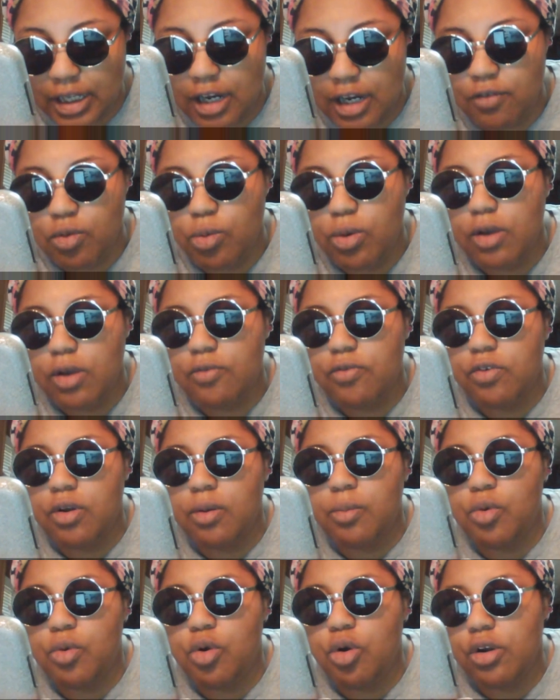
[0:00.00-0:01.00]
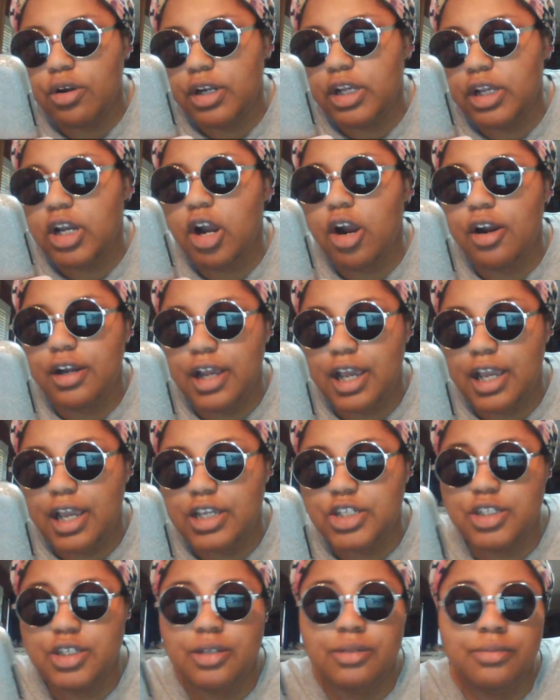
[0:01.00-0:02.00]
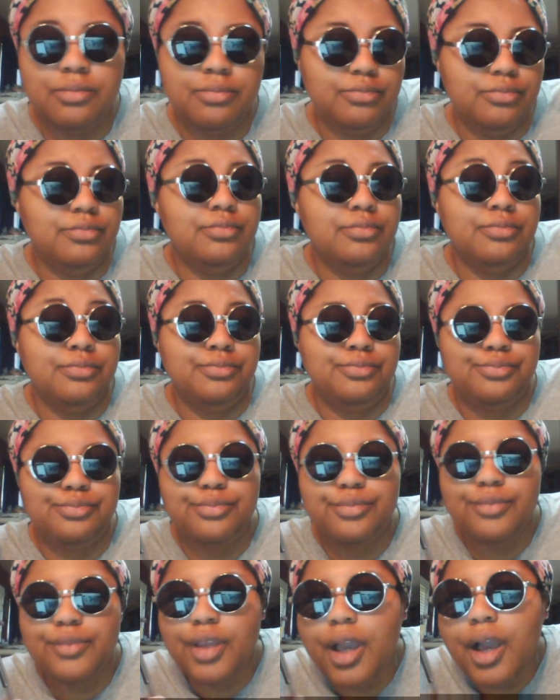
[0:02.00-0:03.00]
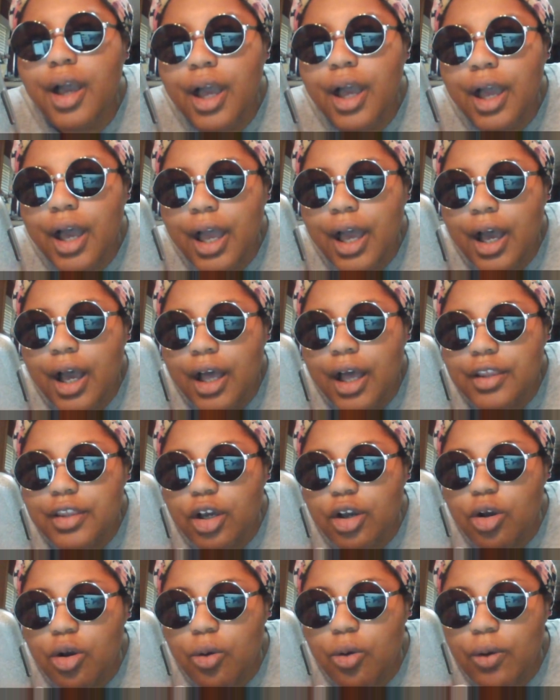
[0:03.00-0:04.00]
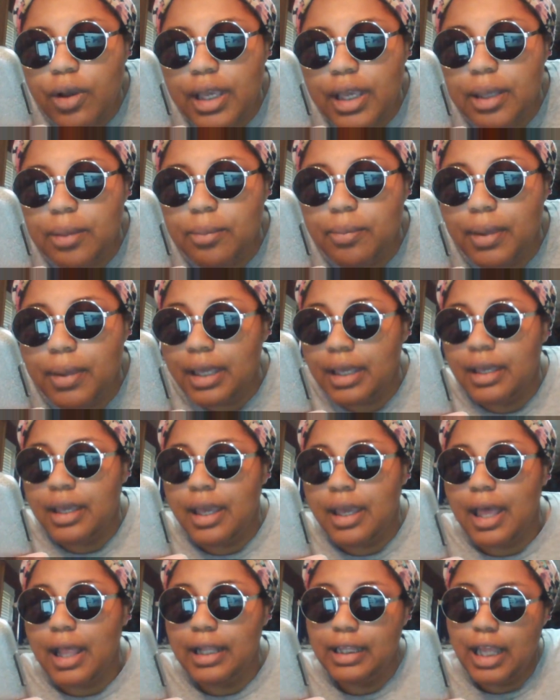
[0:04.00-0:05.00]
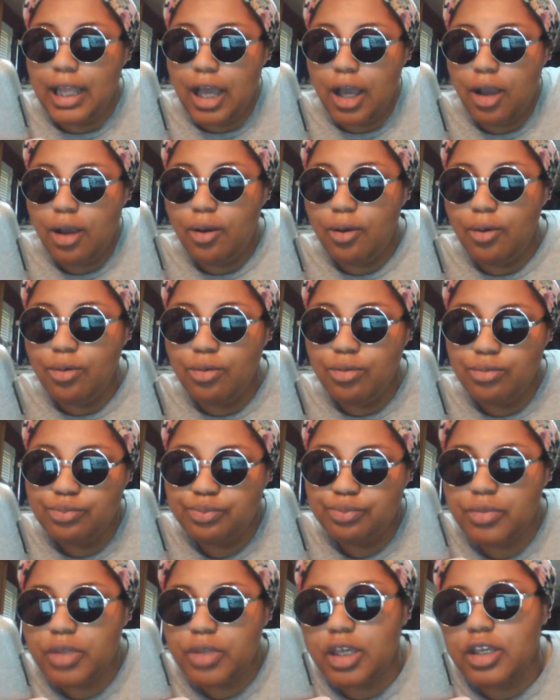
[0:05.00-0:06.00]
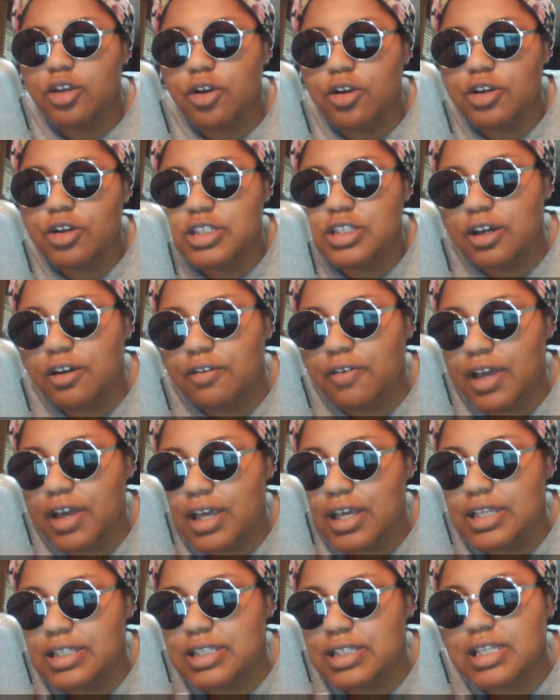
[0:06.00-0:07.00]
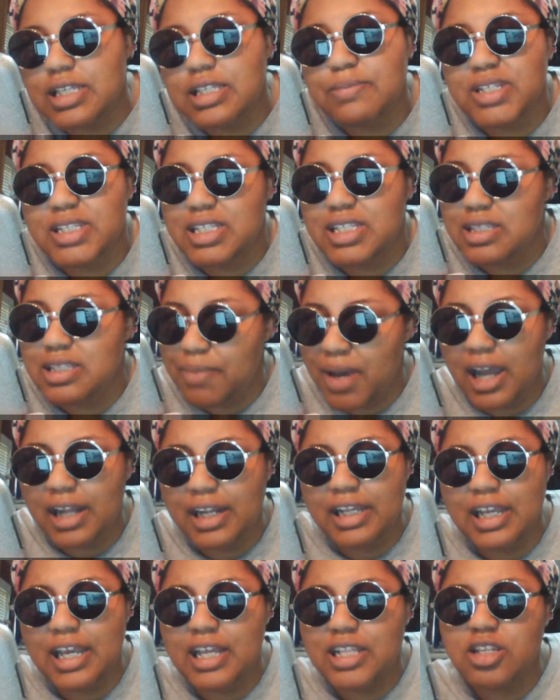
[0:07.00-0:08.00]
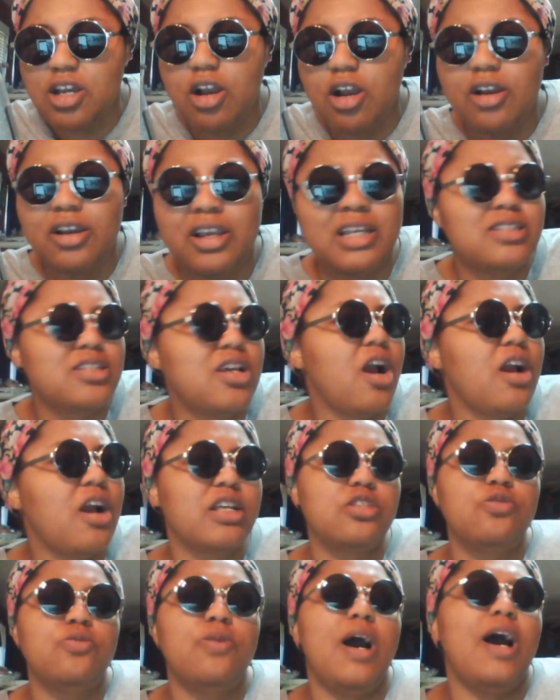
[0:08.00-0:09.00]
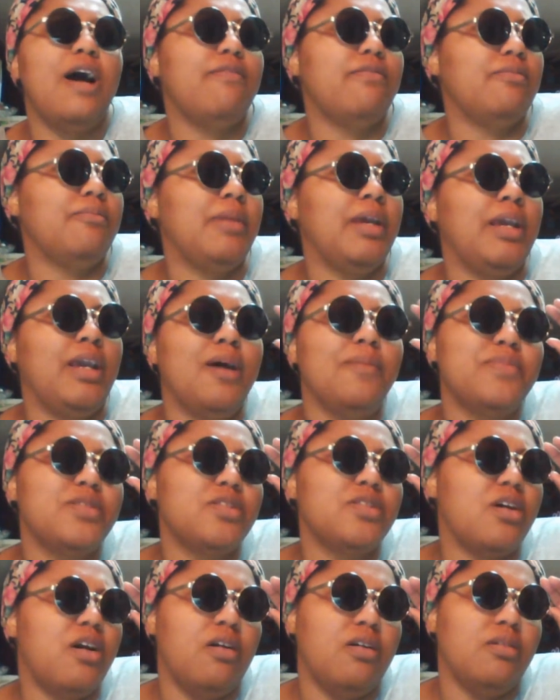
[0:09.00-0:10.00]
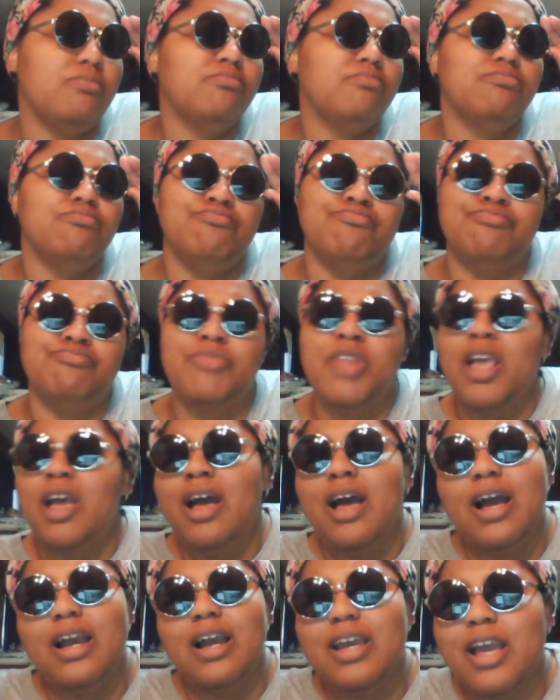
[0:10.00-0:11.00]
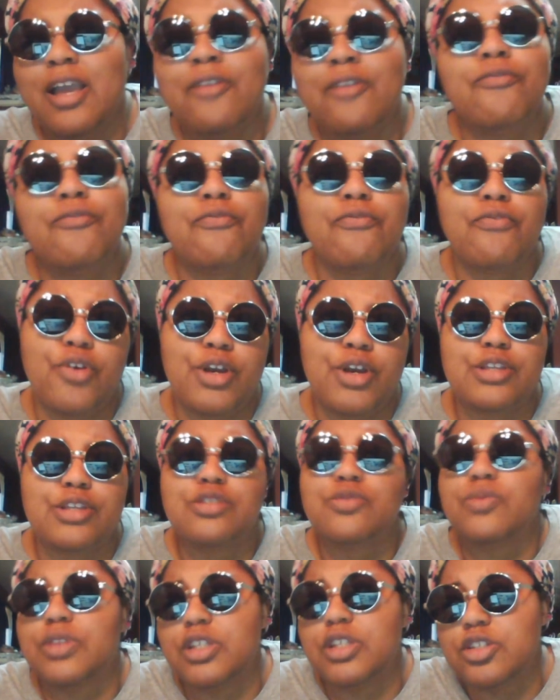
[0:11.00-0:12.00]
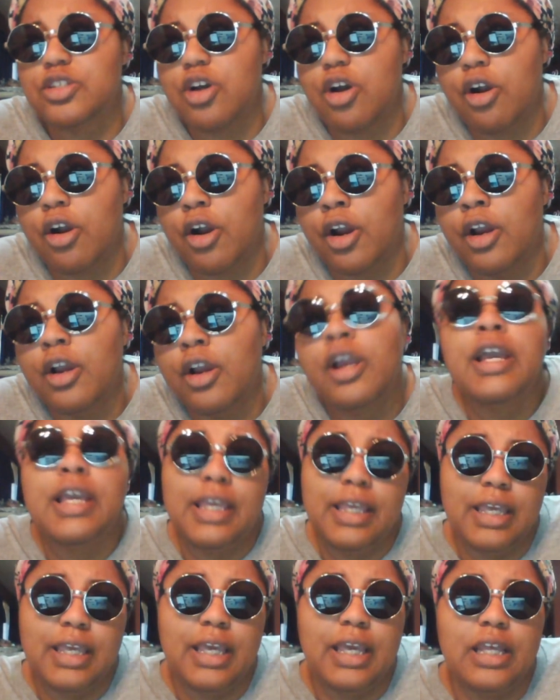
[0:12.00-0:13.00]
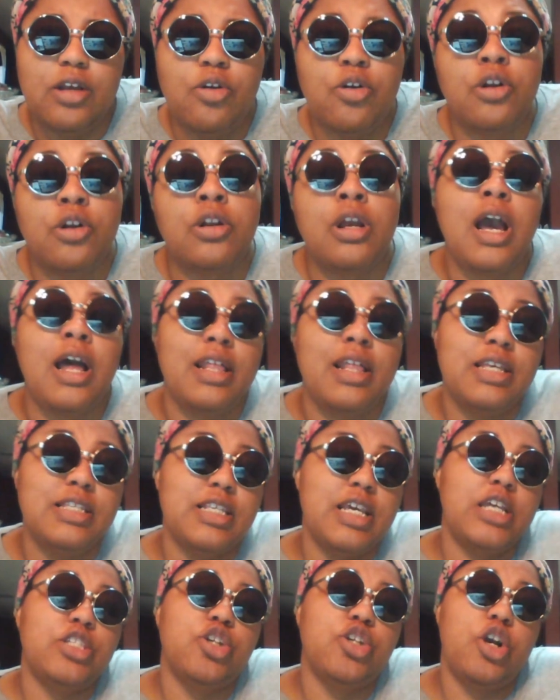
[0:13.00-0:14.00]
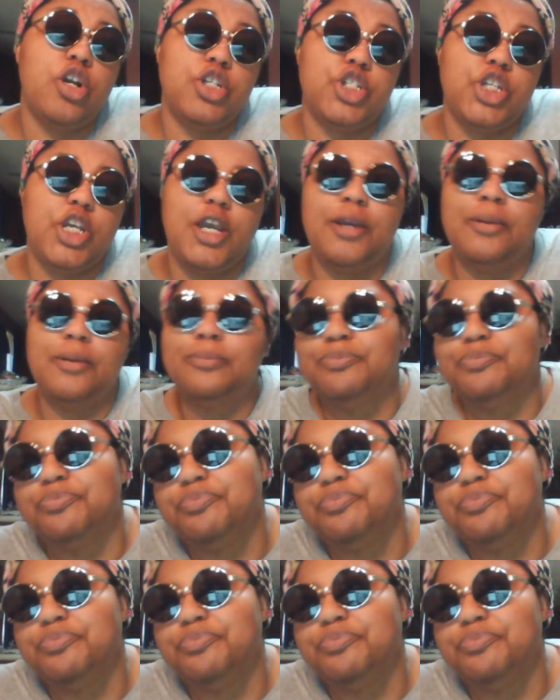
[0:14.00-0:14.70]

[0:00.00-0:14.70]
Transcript: Everyone from Kourtney Kardashian, mm, the Queen Bee, hello, yourself has been spotted at Target. Target too high for me. I'm sorry. Mm -mm. I can't freaks with the tar, get or how they say Target.